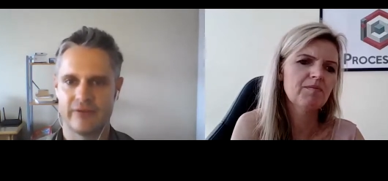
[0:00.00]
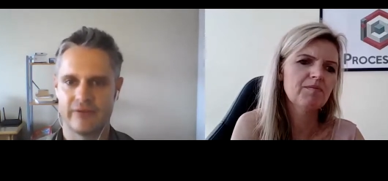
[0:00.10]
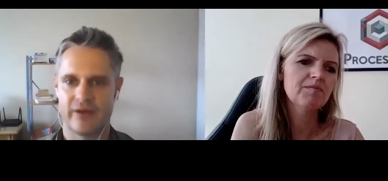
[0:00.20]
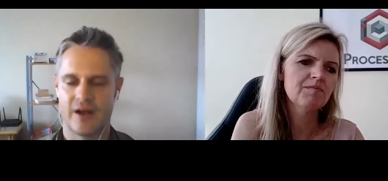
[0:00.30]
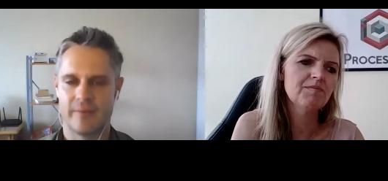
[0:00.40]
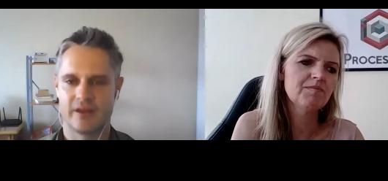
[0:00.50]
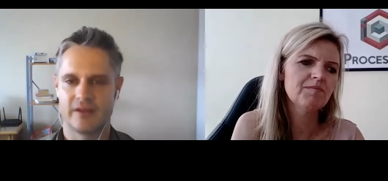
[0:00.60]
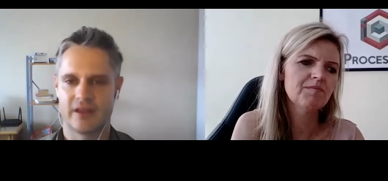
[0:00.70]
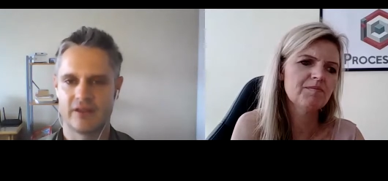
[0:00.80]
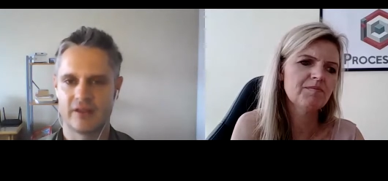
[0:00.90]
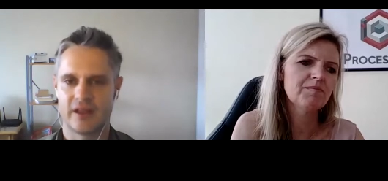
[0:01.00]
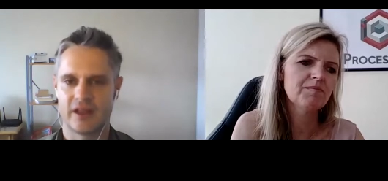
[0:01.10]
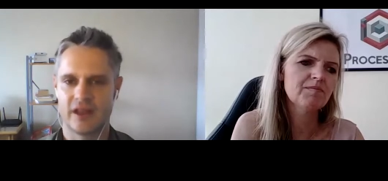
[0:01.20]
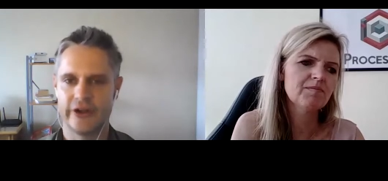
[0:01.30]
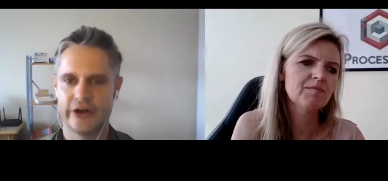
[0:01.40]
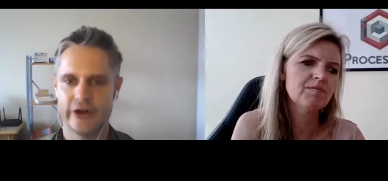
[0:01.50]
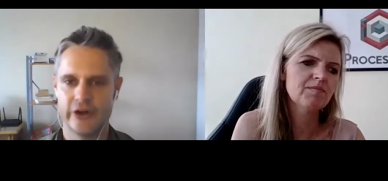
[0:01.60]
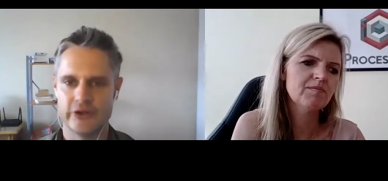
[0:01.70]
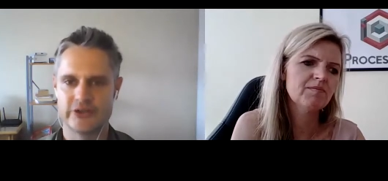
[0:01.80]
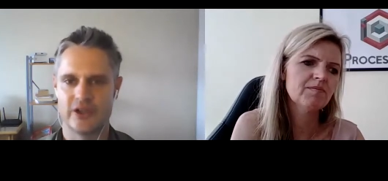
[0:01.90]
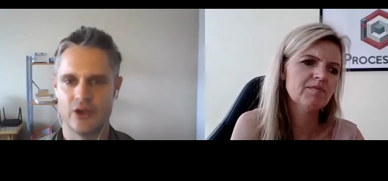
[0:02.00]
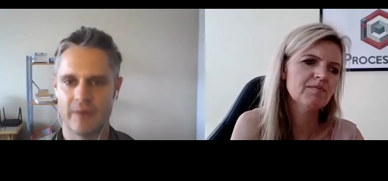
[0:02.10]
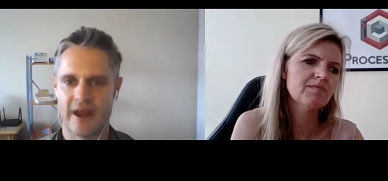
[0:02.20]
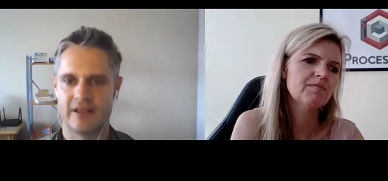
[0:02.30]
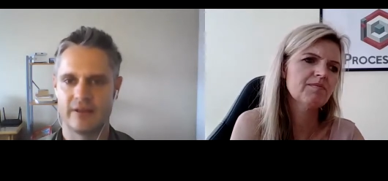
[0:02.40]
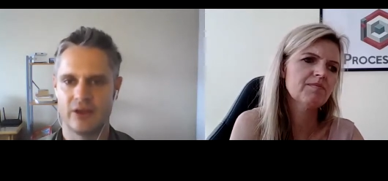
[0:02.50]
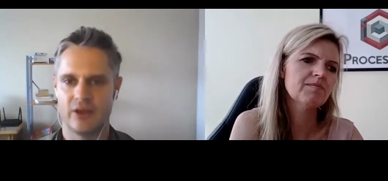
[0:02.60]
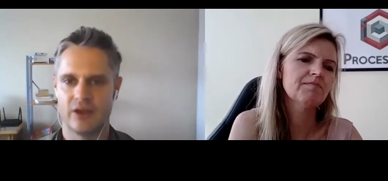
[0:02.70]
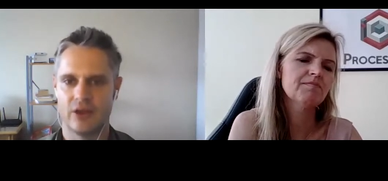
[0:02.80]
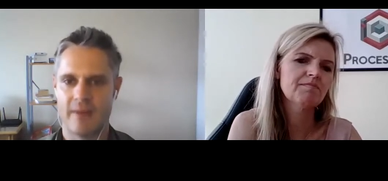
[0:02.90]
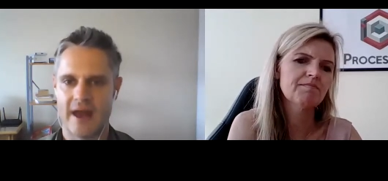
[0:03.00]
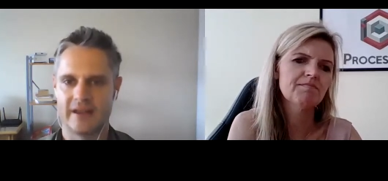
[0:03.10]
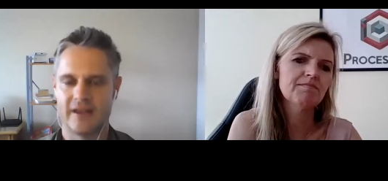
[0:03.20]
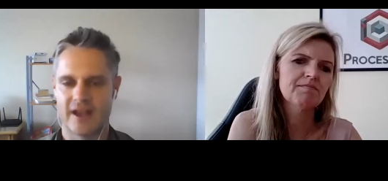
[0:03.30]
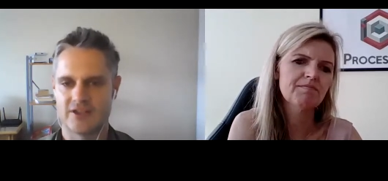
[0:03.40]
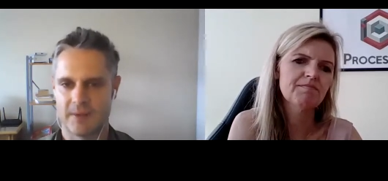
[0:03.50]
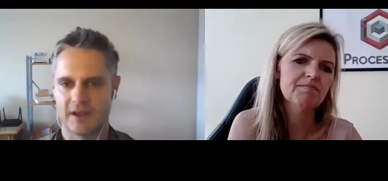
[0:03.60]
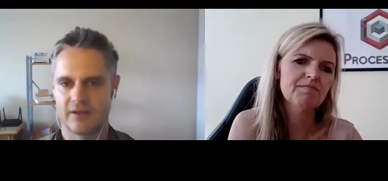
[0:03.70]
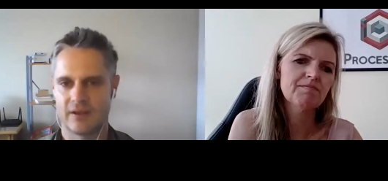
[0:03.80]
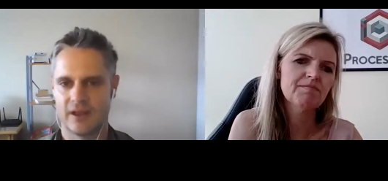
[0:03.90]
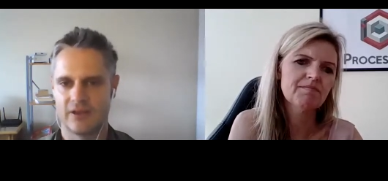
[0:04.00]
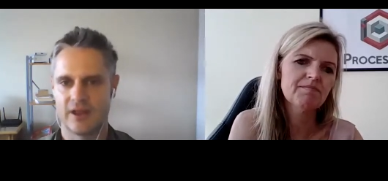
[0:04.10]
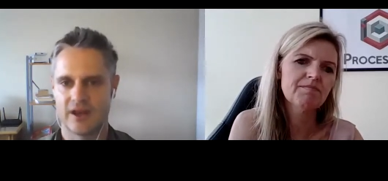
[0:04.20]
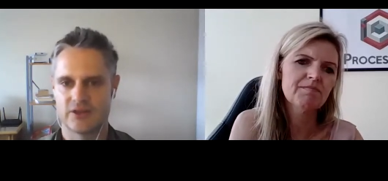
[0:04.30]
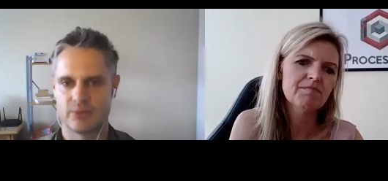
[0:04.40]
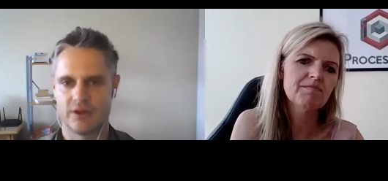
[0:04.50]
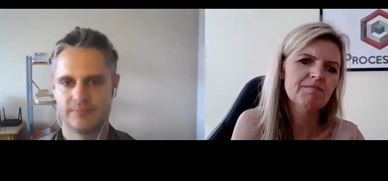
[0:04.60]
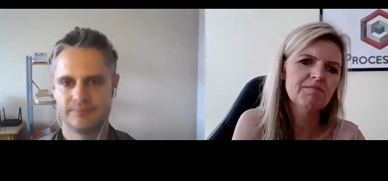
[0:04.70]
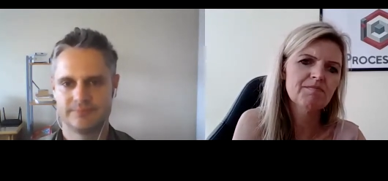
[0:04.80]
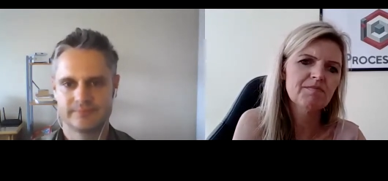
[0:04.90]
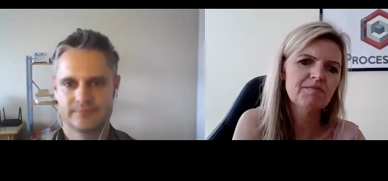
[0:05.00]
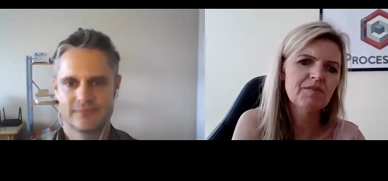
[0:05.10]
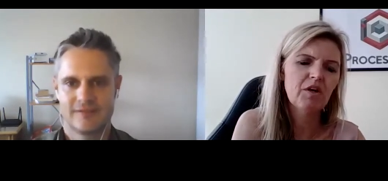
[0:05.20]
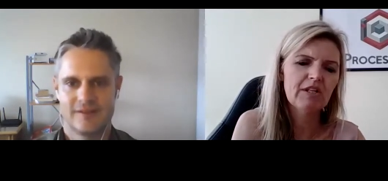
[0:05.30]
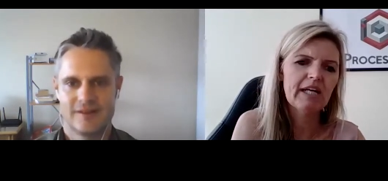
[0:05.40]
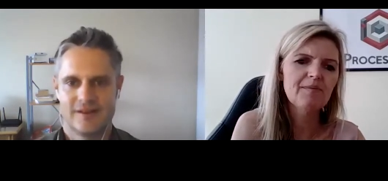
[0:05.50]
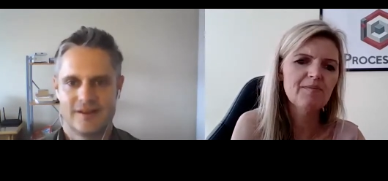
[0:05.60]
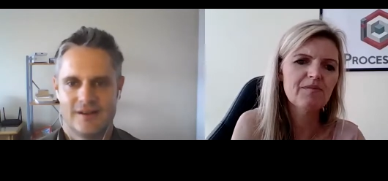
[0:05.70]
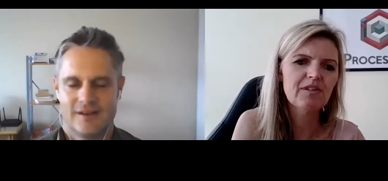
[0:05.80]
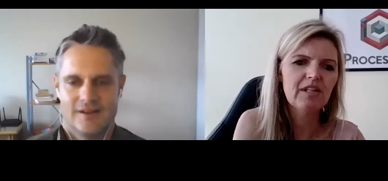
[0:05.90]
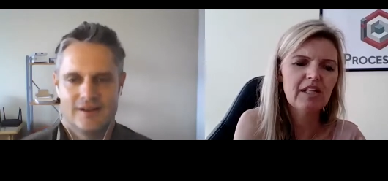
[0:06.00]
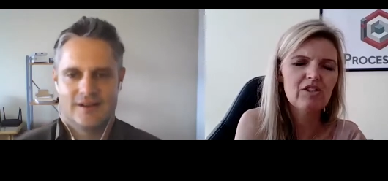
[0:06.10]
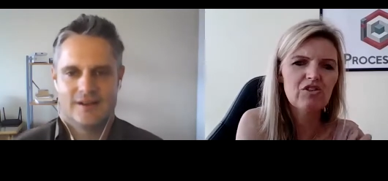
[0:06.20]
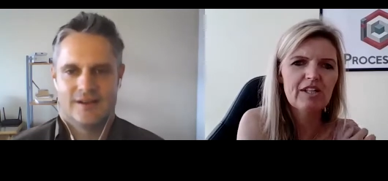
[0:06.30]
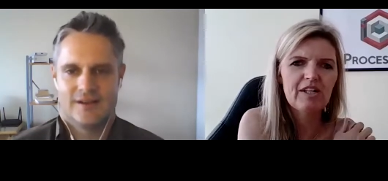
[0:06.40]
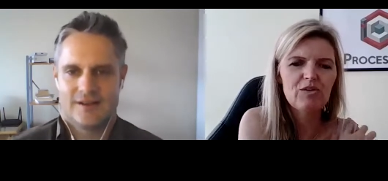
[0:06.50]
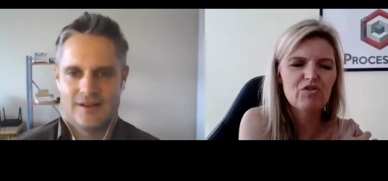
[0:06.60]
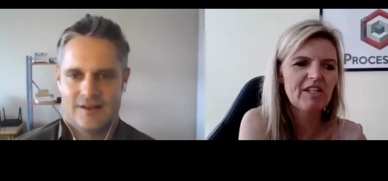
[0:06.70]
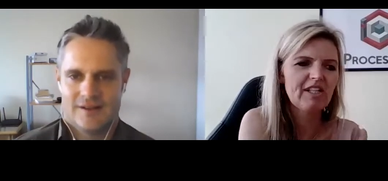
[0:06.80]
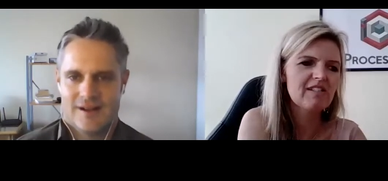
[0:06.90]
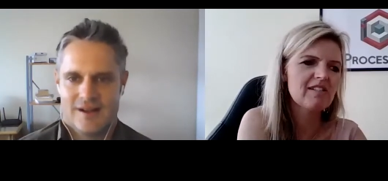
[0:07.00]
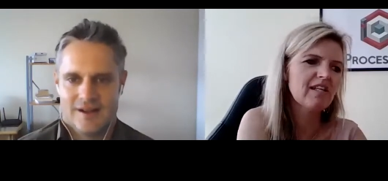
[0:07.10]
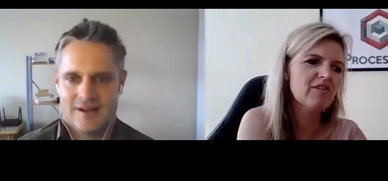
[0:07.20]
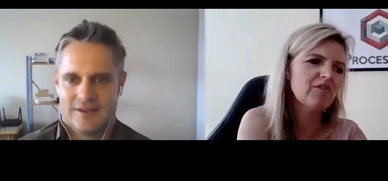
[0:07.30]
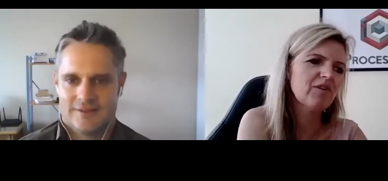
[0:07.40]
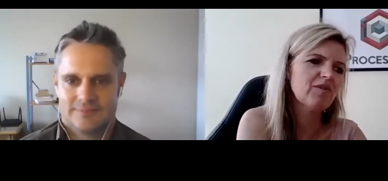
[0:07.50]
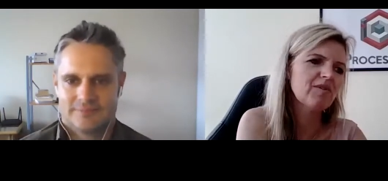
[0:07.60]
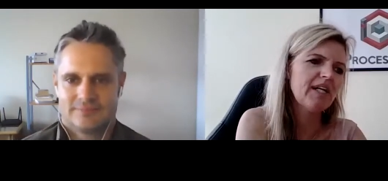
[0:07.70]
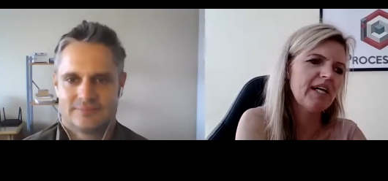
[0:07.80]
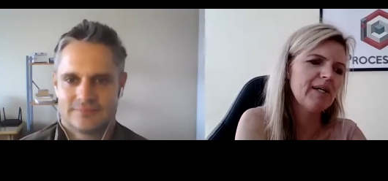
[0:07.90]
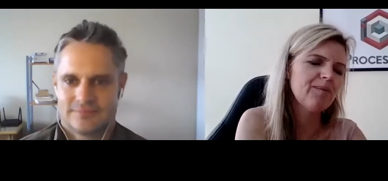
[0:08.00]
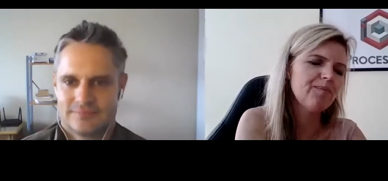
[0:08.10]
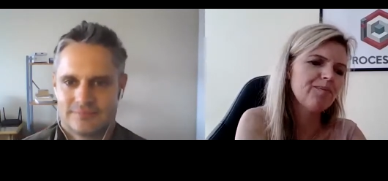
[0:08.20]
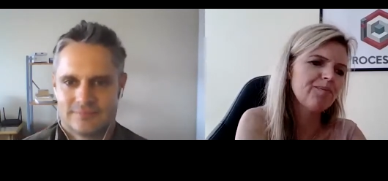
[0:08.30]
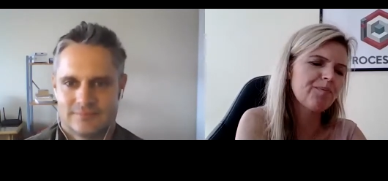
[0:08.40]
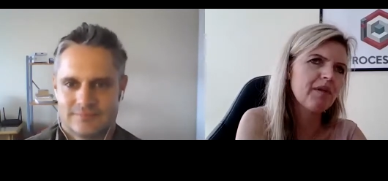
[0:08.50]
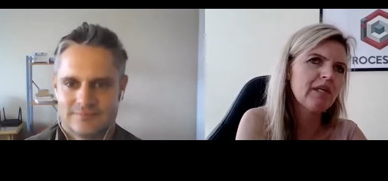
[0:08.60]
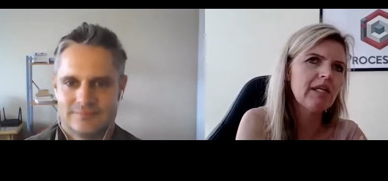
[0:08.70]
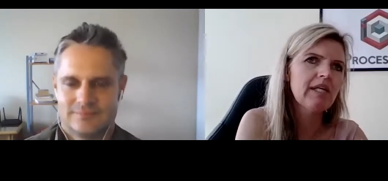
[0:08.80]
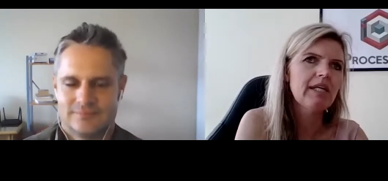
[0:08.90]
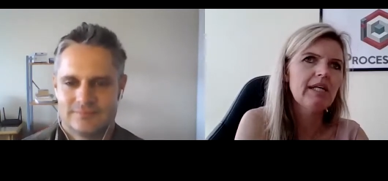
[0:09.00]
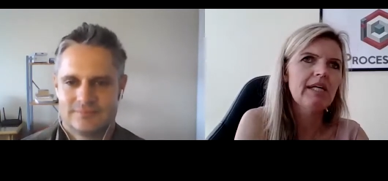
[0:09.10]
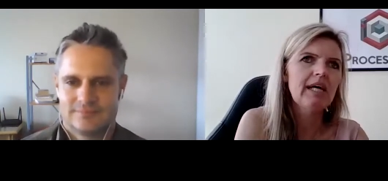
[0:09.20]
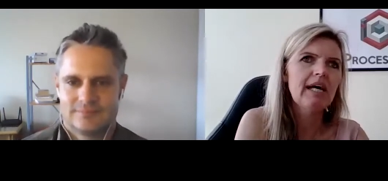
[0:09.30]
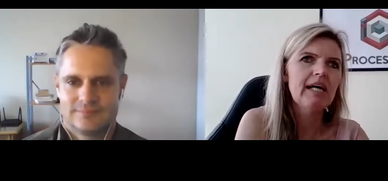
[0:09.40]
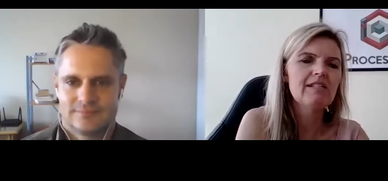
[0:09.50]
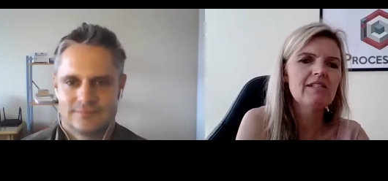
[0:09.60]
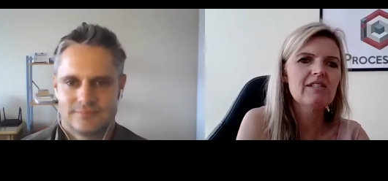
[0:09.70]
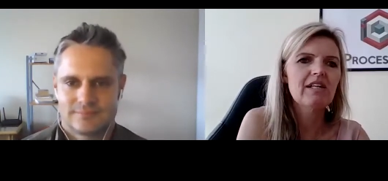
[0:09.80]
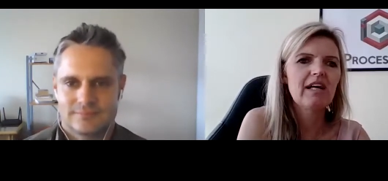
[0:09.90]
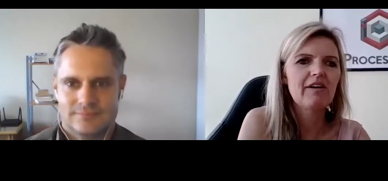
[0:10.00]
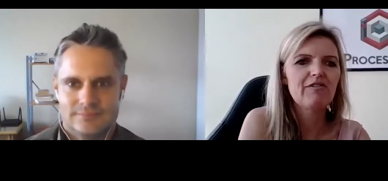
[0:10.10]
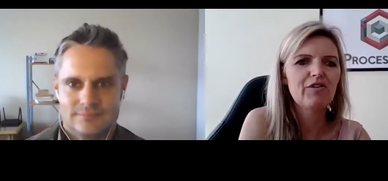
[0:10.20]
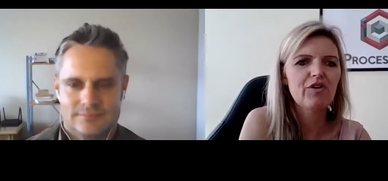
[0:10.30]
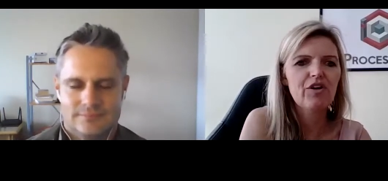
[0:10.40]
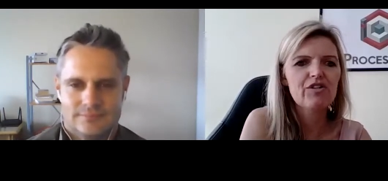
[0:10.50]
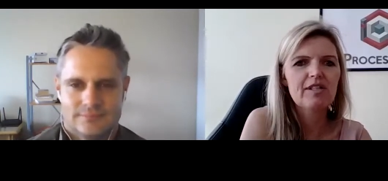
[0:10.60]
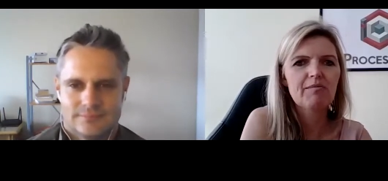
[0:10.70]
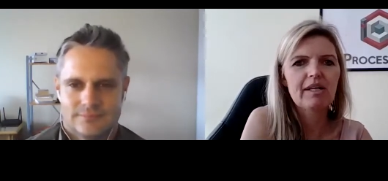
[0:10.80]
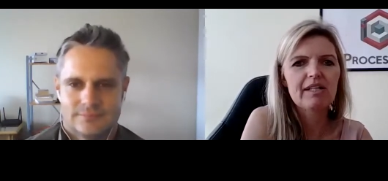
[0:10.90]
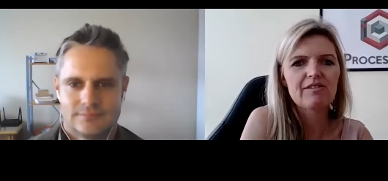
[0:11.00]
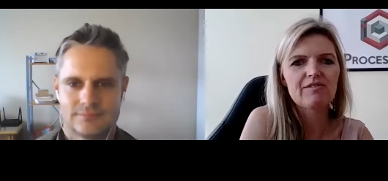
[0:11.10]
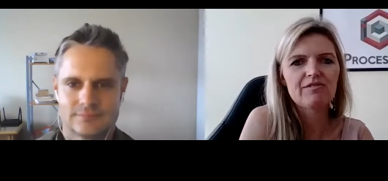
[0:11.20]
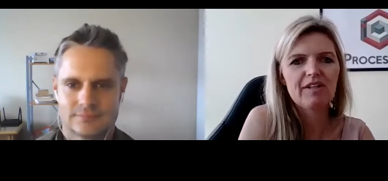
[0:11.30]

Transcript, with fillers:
Speaker 1: environment that that includes the humanity humanity aspect into that as well.
Speaker 2: Okay, that's great. That was really insightful. Um, and uh, for those that might have